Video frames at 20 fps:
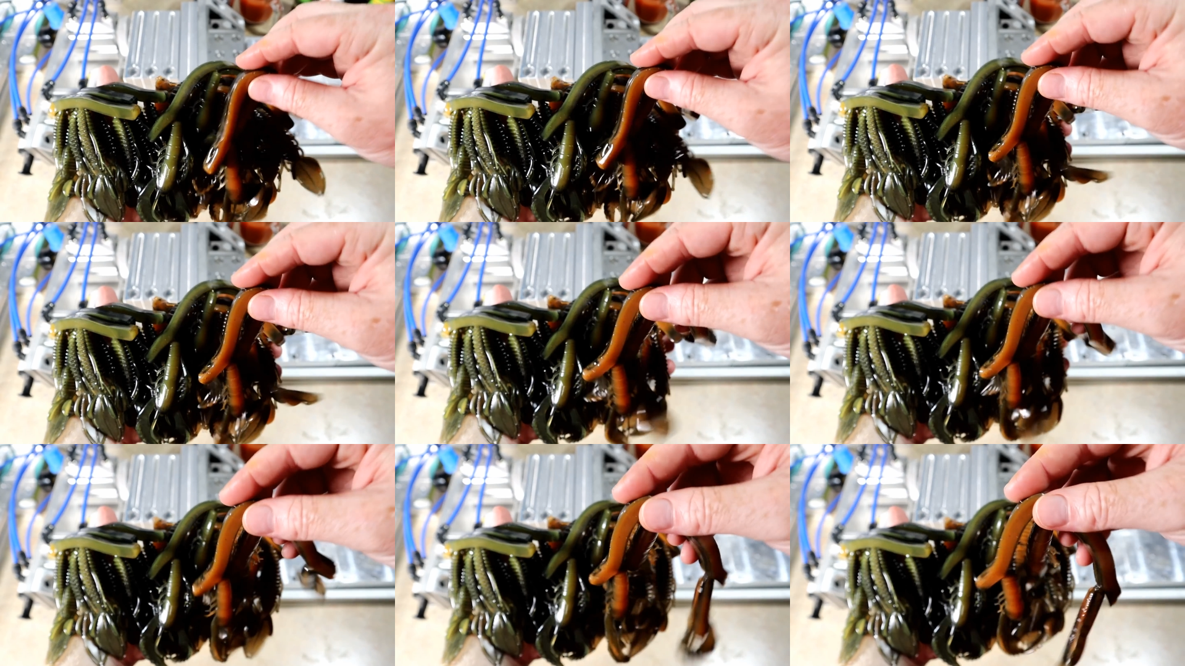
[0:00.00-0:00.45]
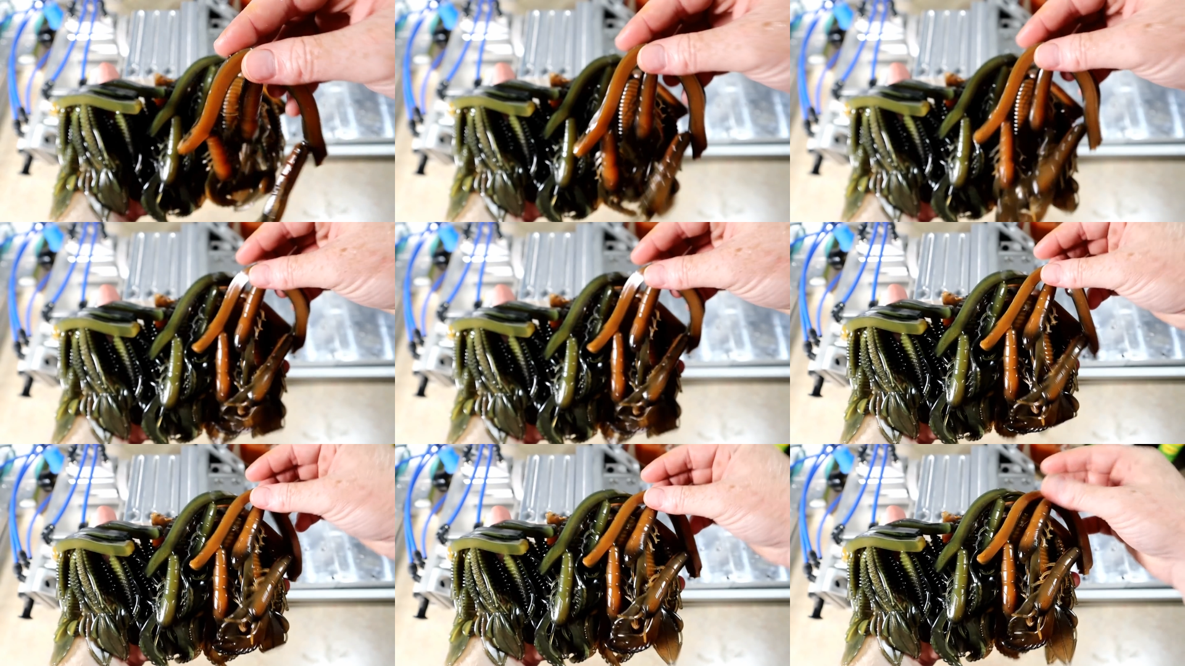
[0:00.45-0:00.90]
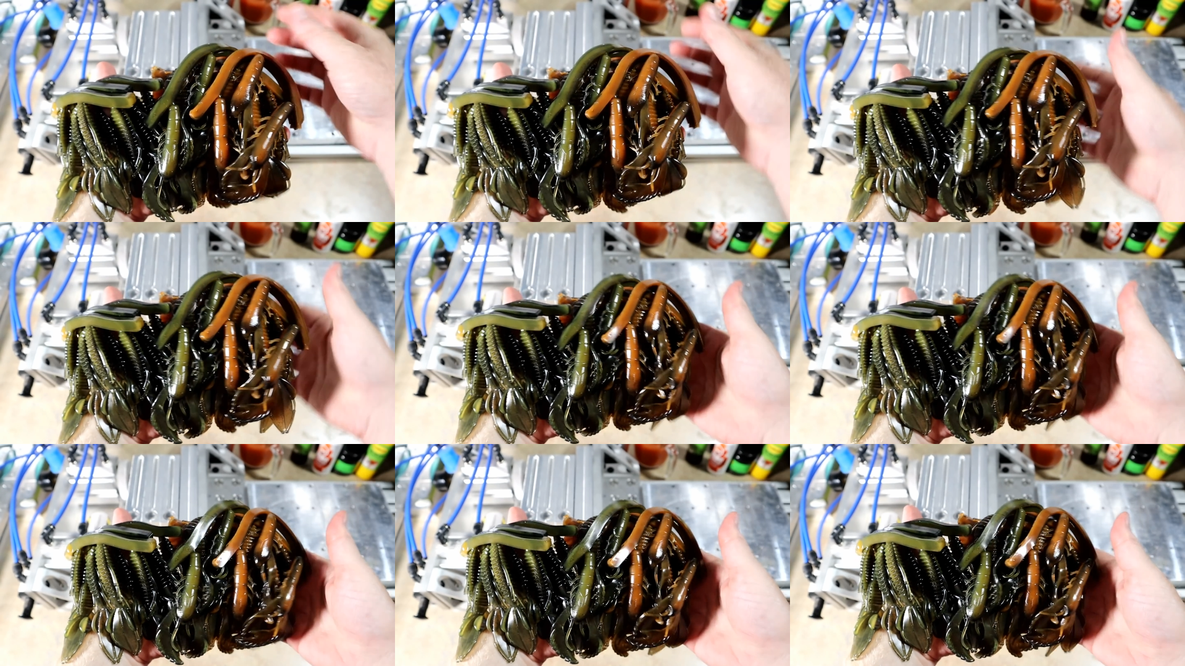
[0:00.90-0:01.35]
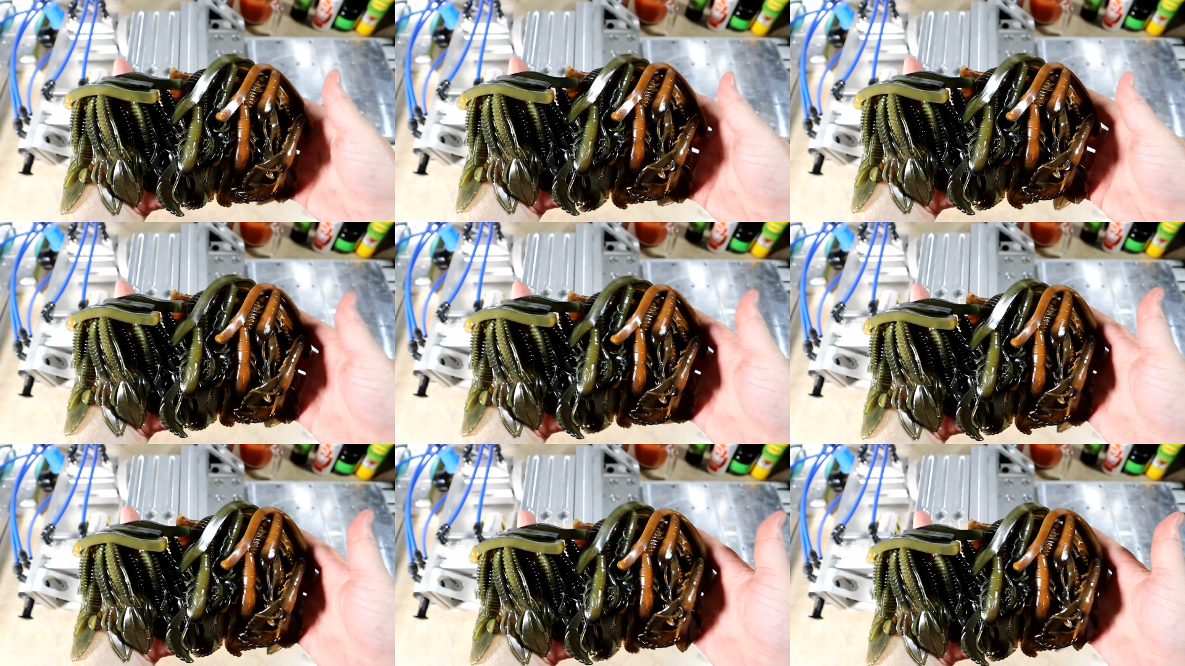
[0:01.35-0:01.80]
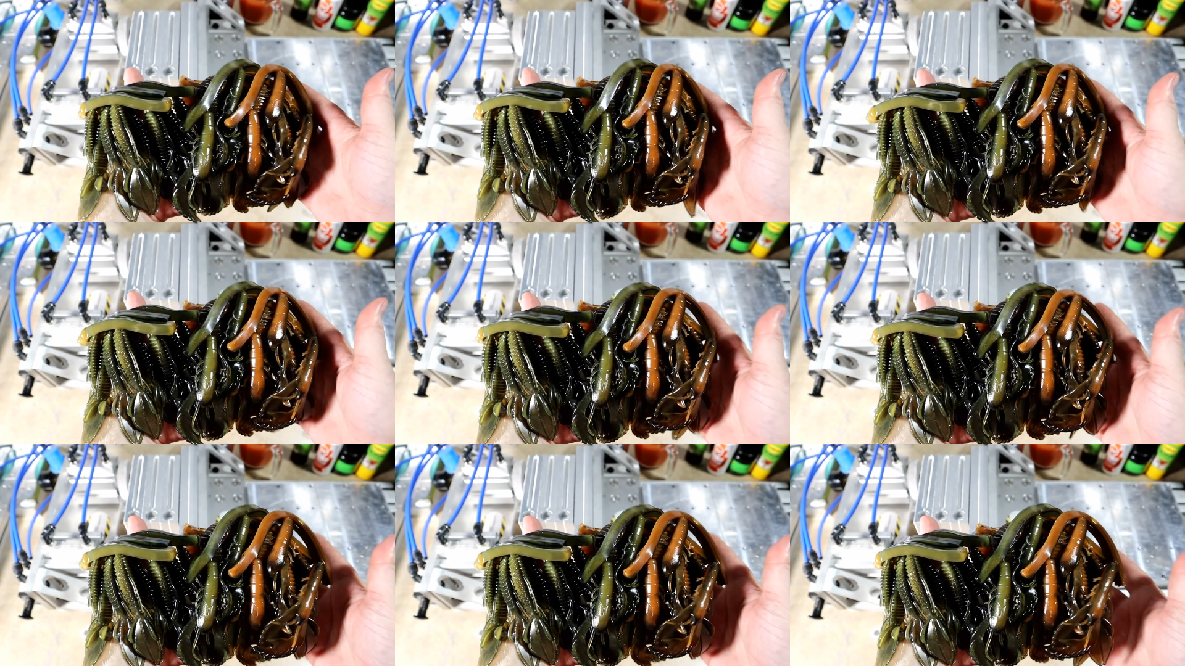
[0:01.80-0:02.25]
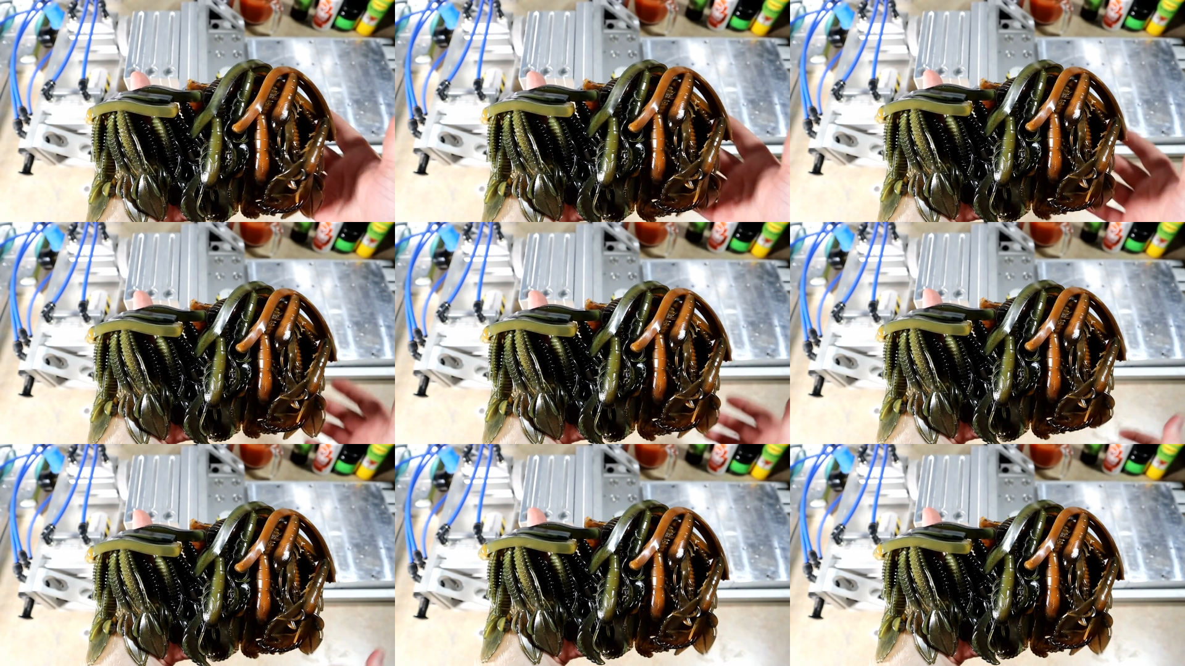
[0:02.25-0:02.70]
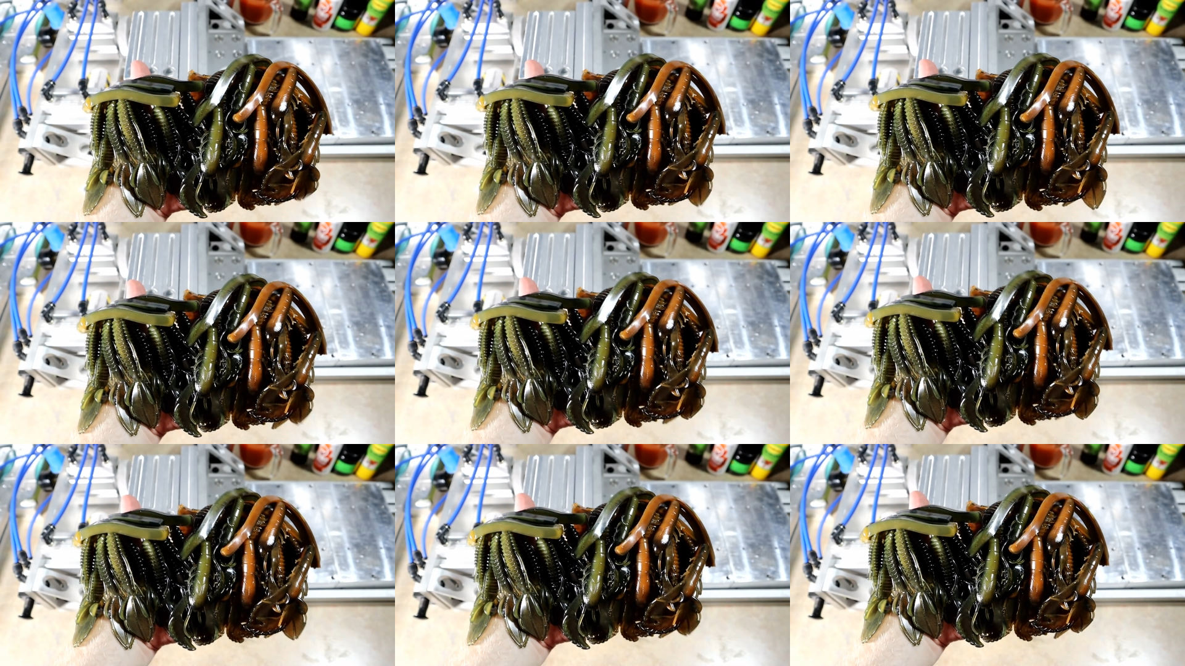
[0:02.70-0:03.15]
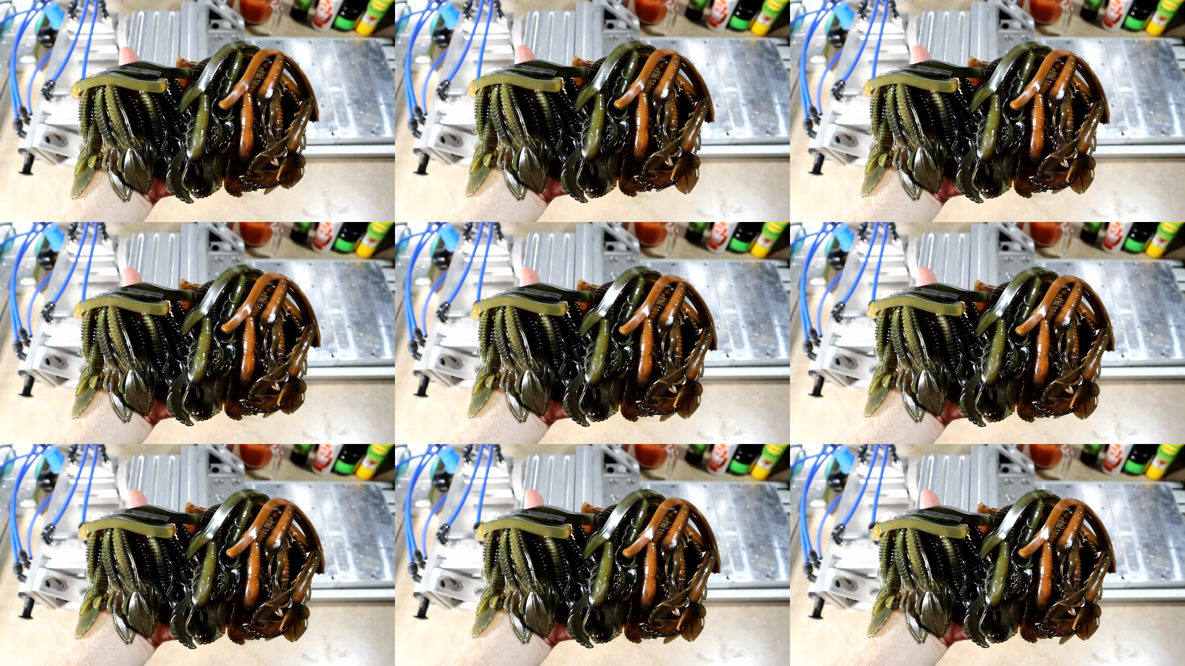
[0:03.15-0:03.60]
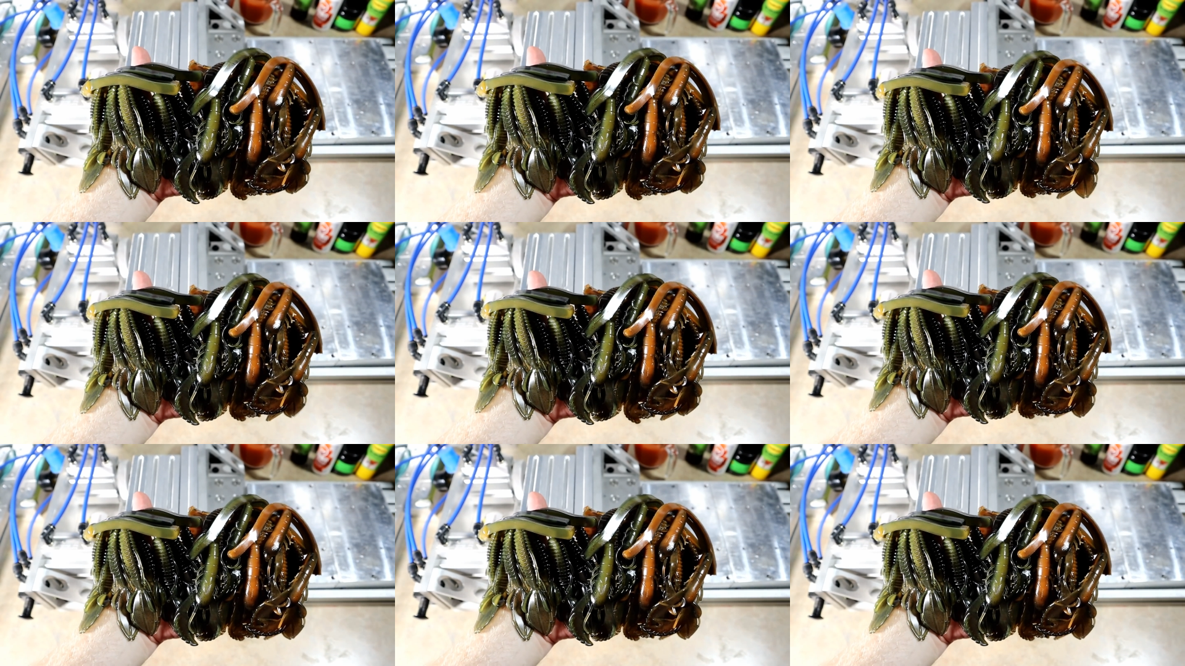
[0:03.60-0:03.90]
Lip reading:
Nobody's mouth can be seen.